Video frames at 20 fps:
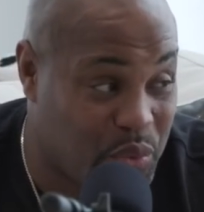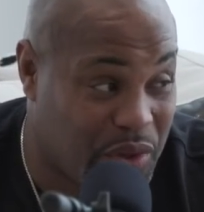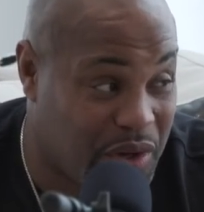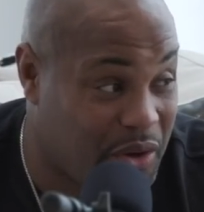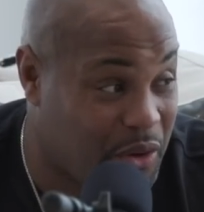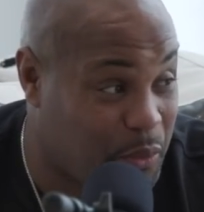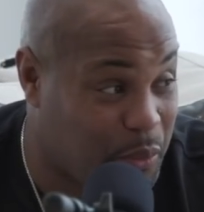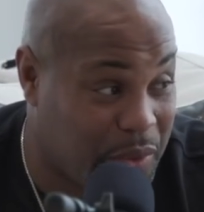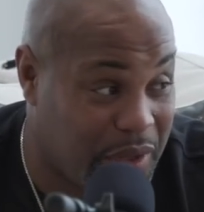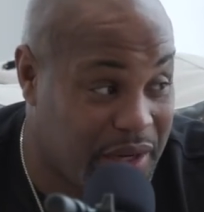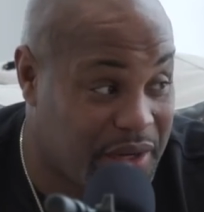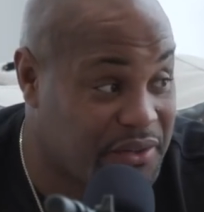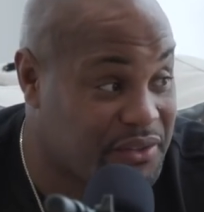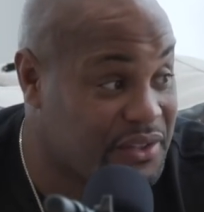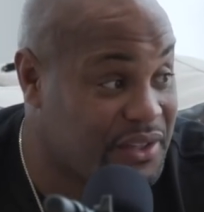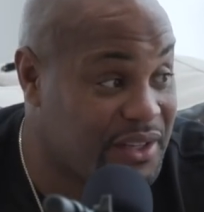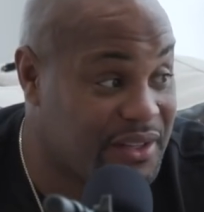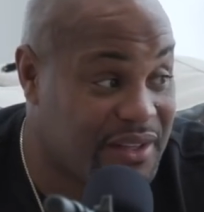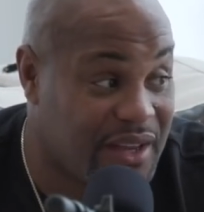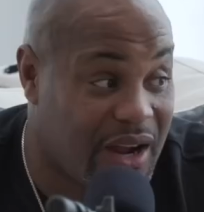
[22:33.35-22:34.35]
100 players in
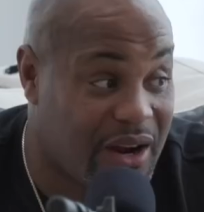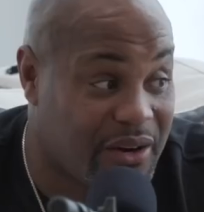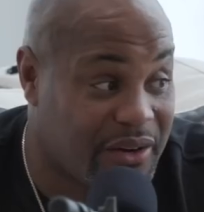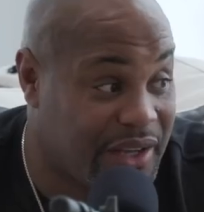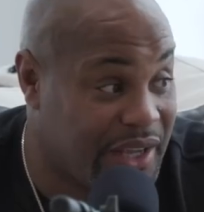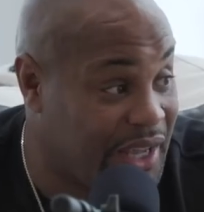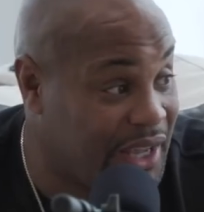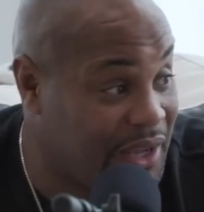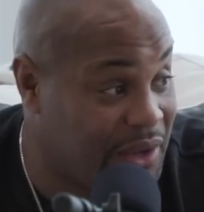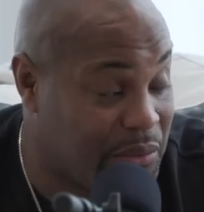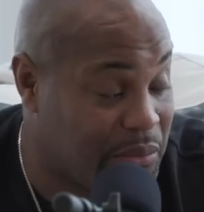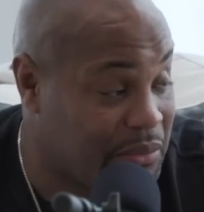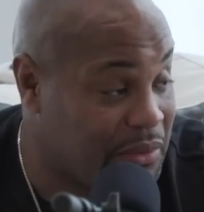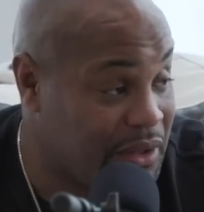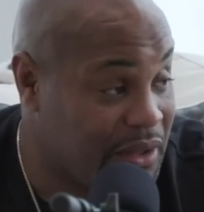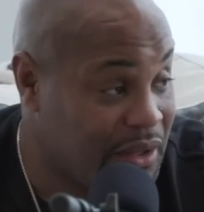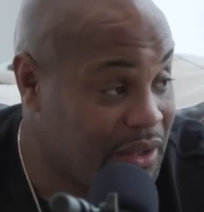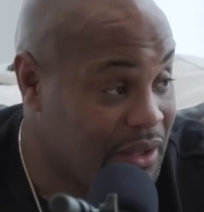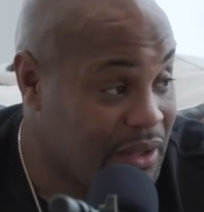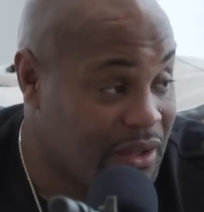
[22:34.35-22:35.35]
the entire
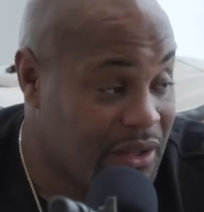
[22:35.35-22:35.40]
game.